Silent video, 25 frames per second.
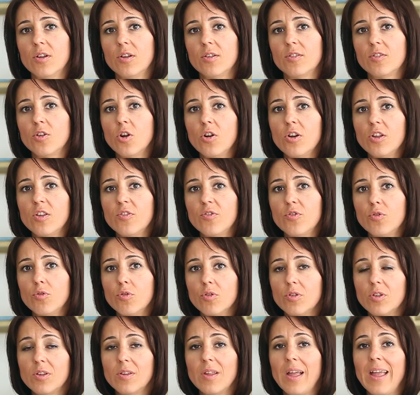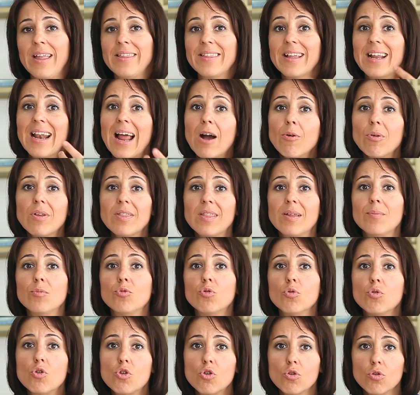solid food and allowing them
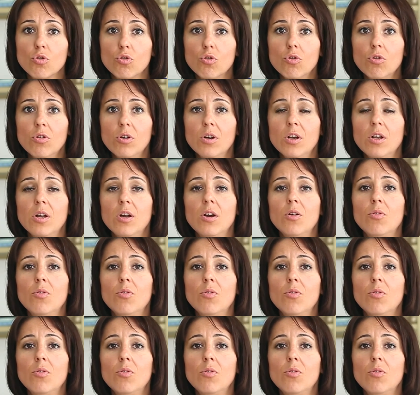to chew,